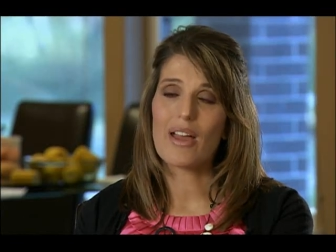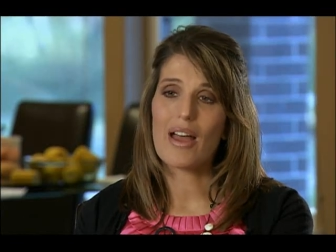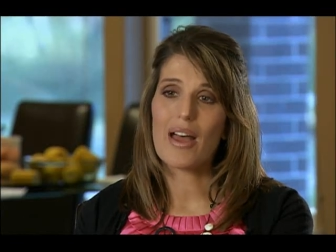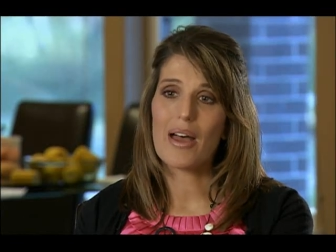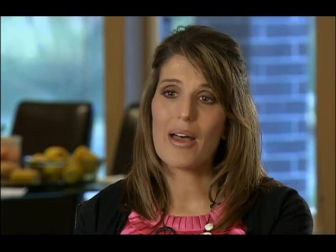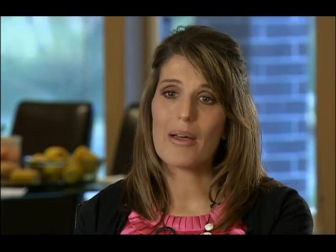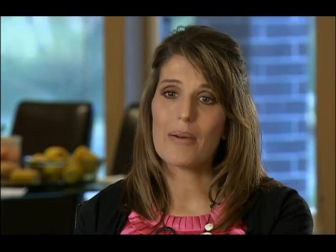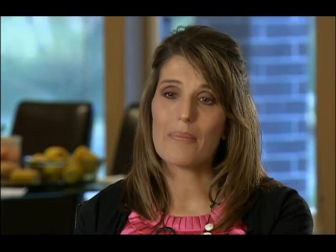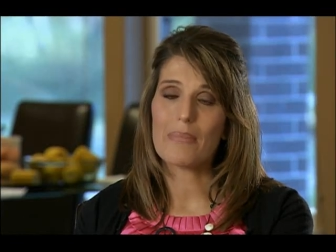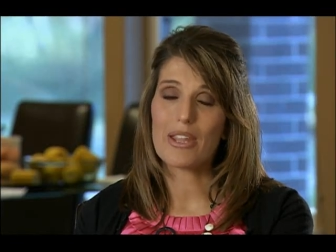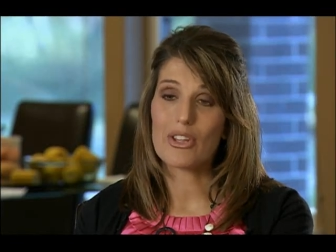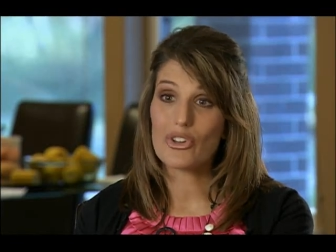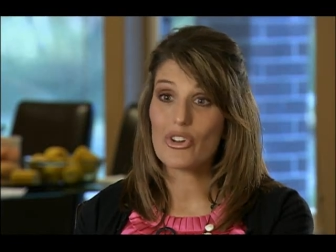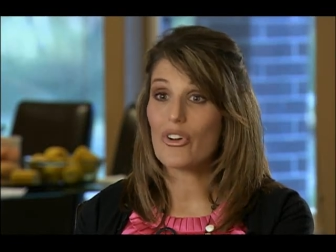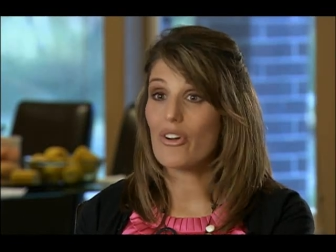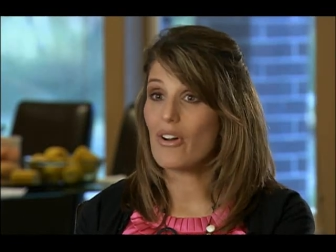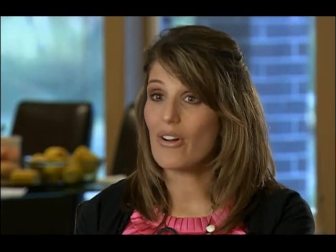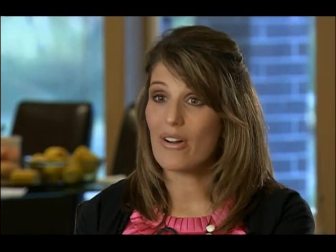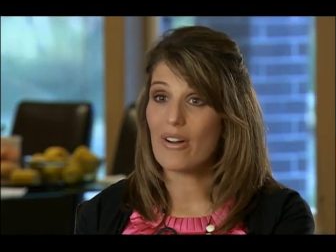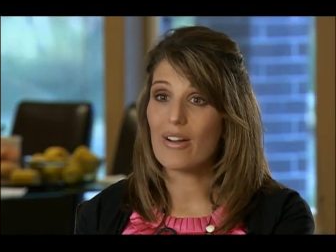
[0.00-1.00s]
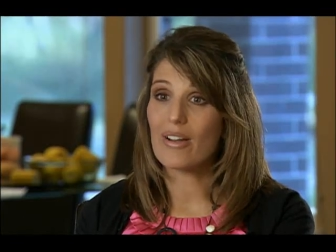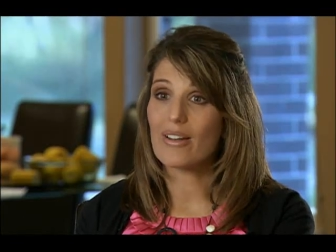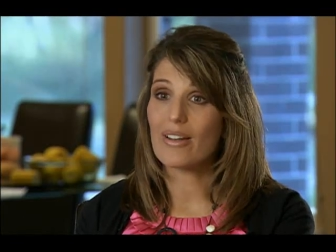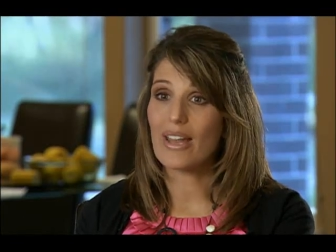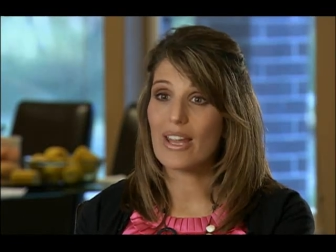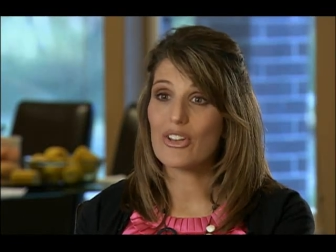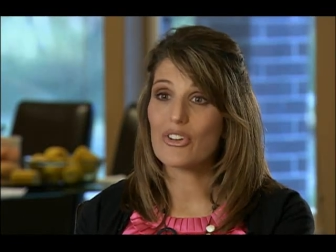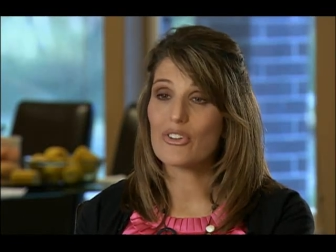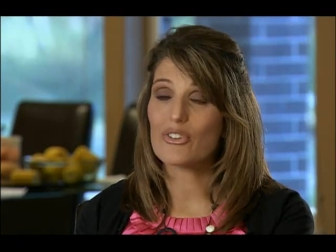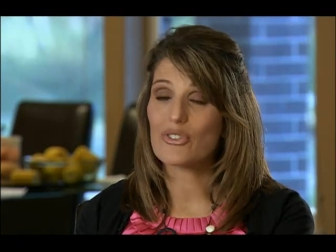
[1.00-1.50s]
um, in your heart
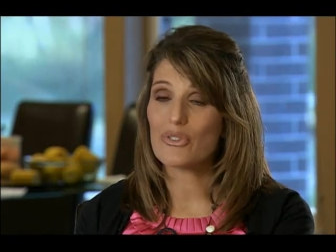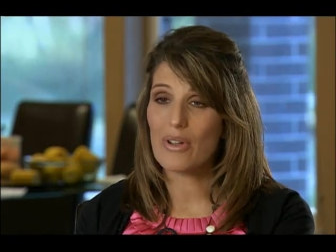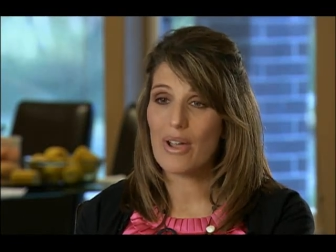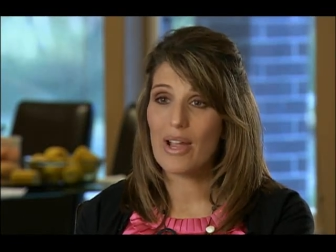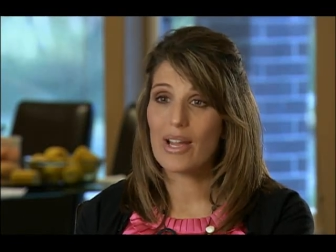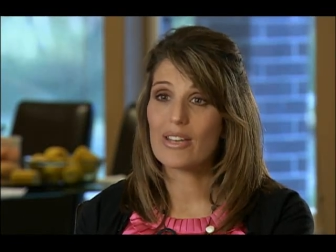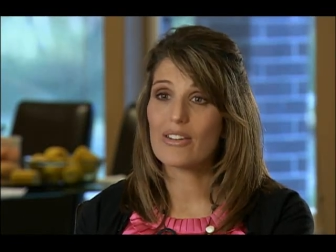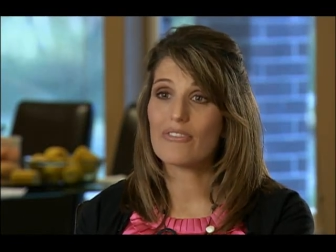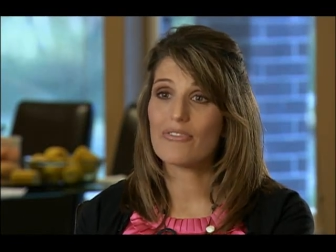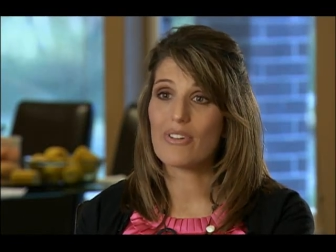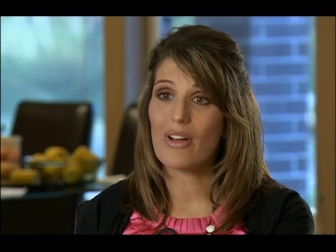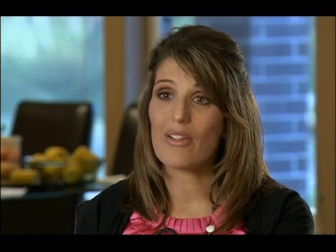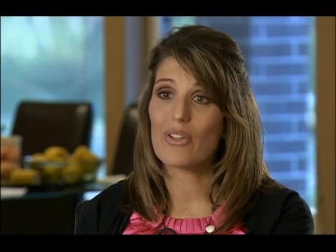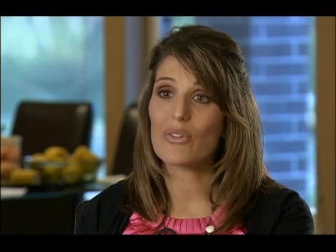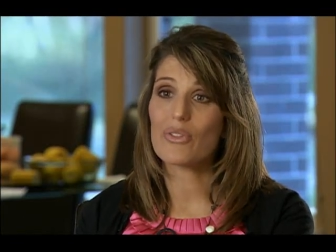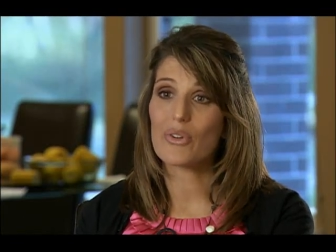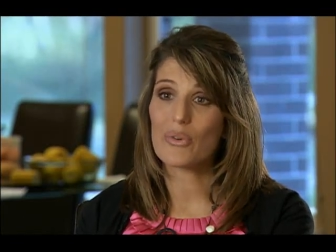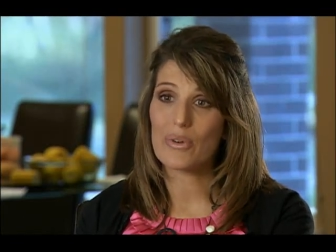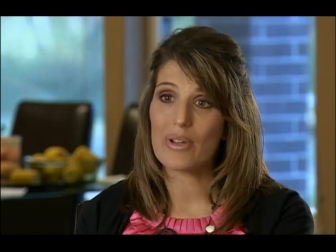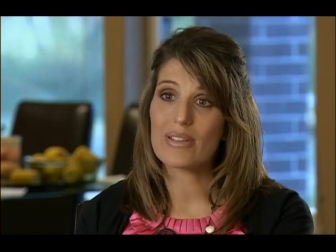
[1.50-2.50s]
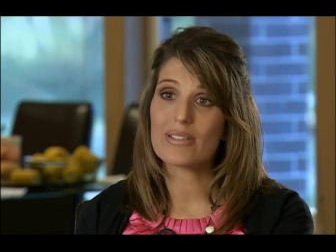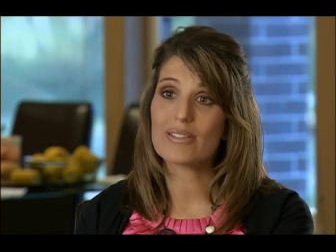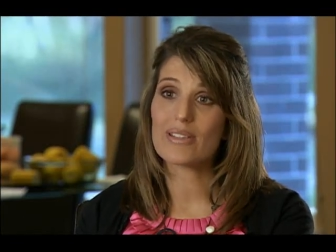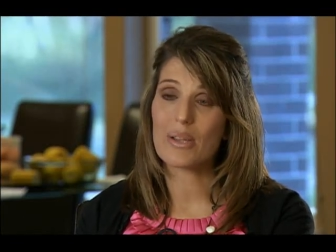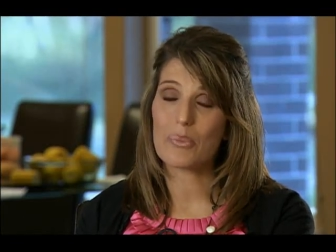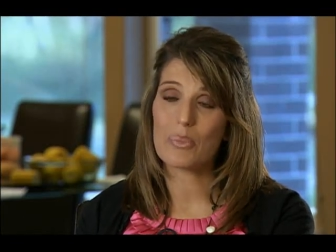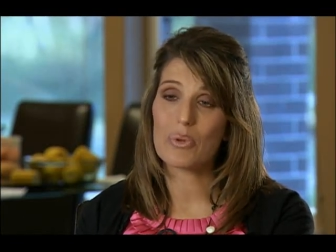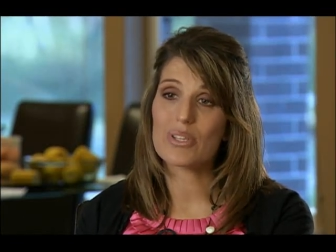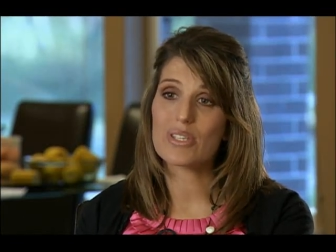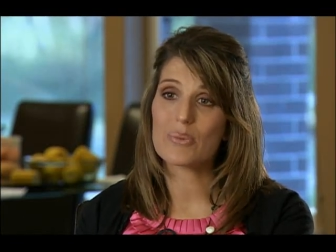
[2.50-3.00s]
and you're trying to follow the Christ
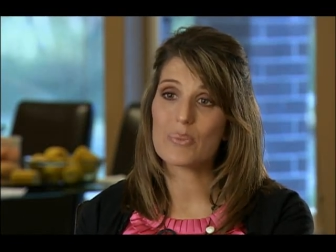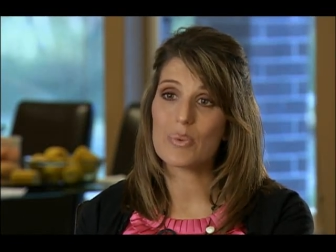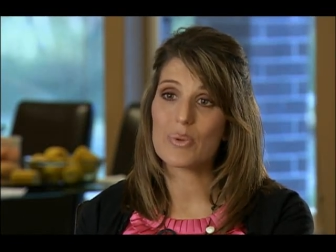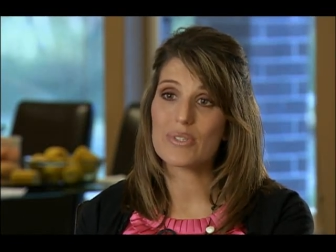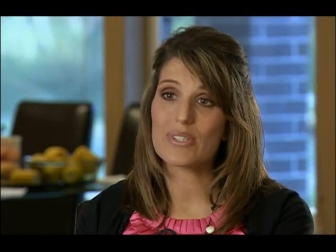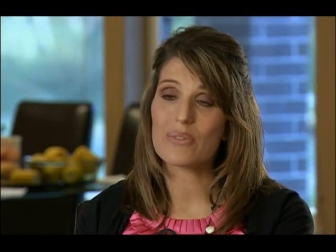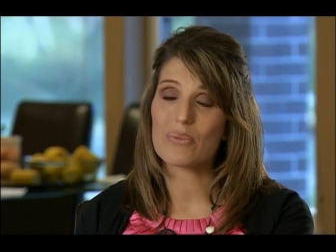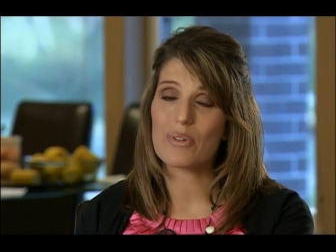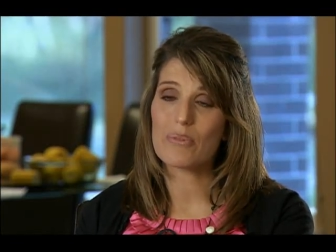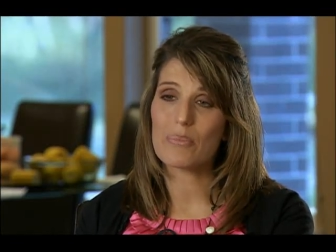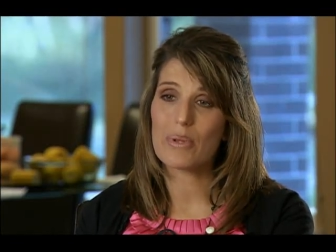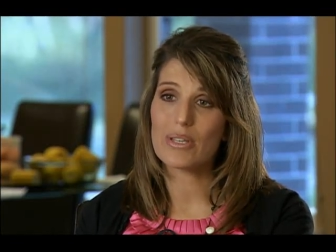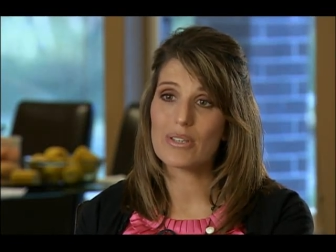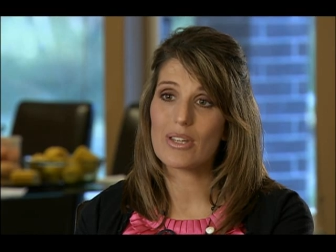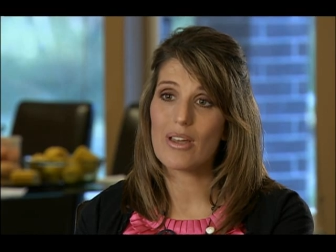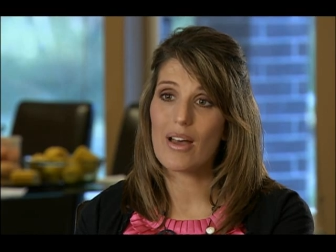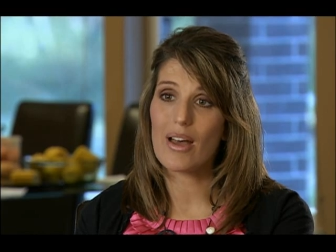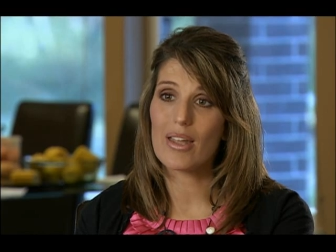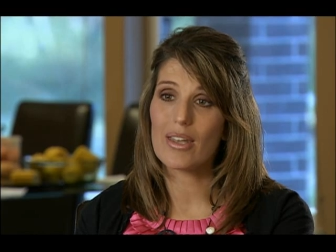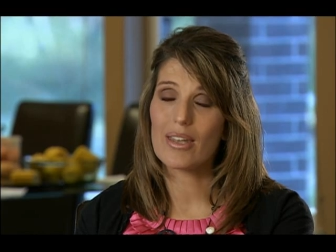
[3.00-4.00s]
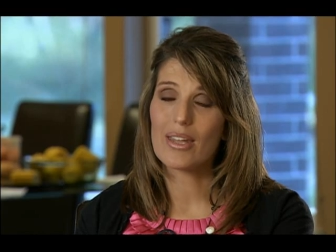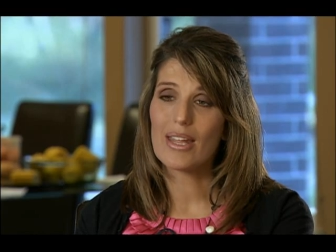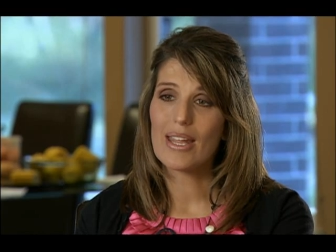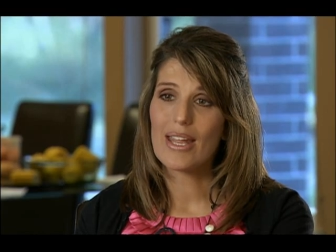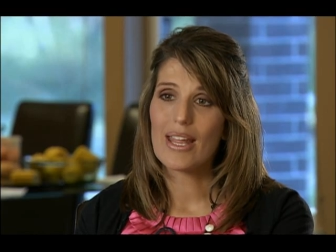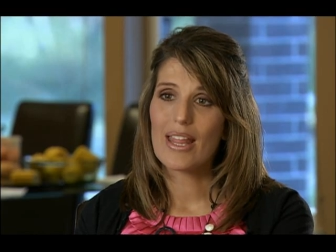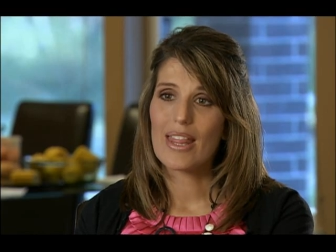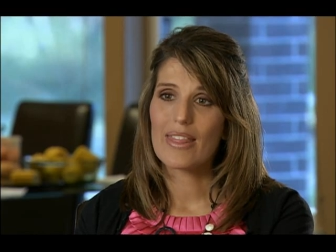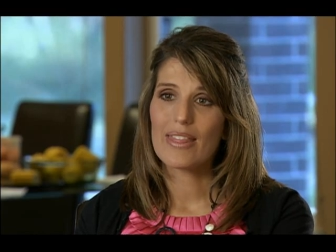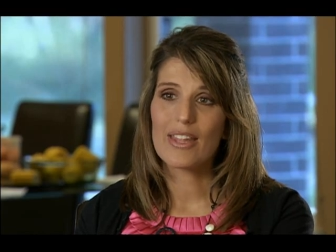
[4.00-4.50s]
like principles that we've been taught,
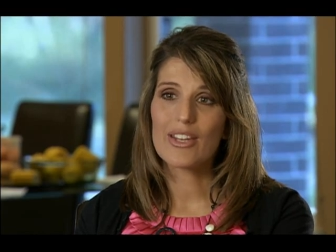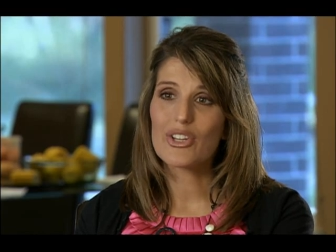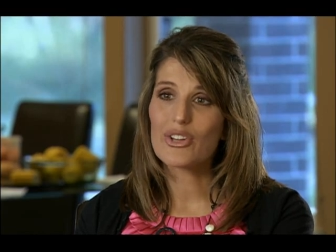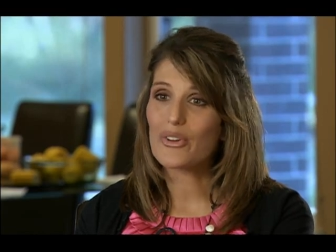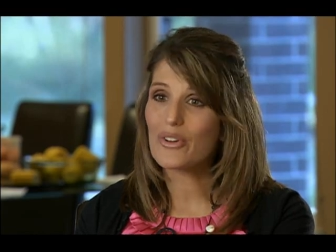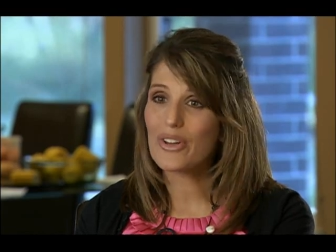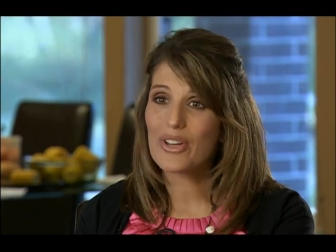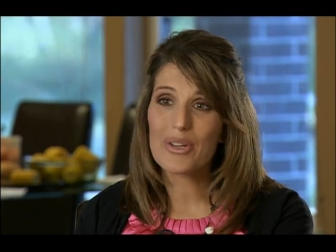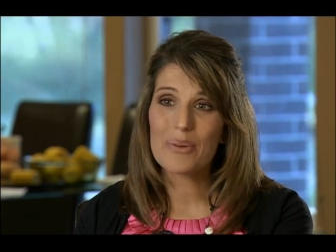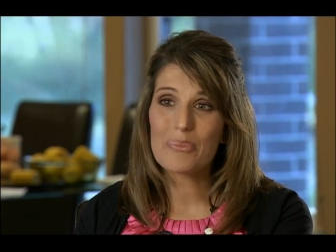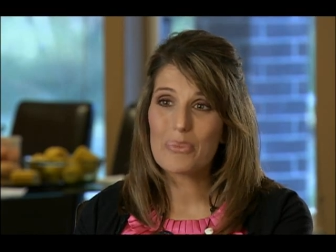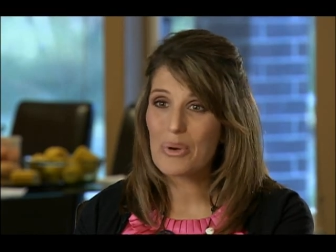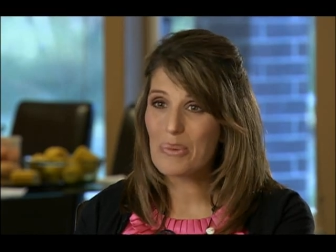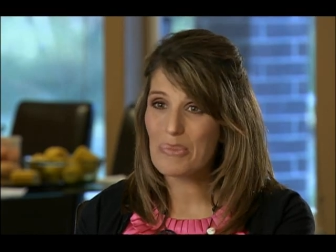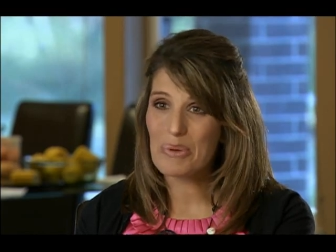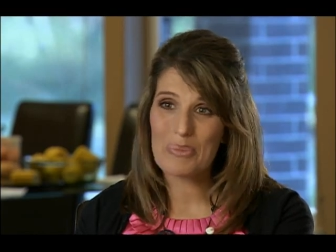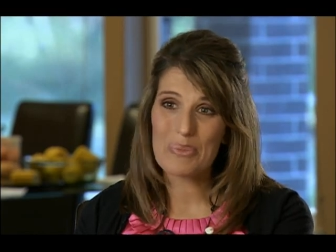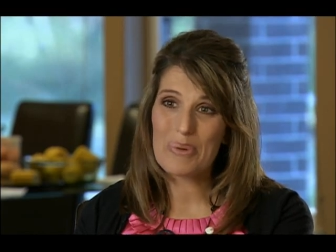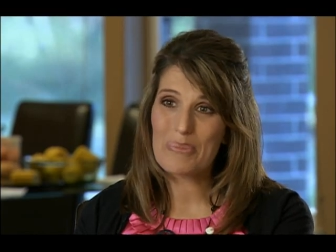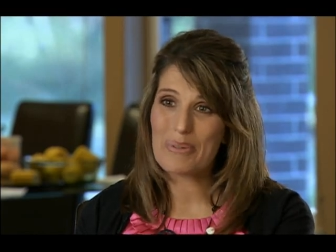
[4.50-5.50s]
then you're a good Mormon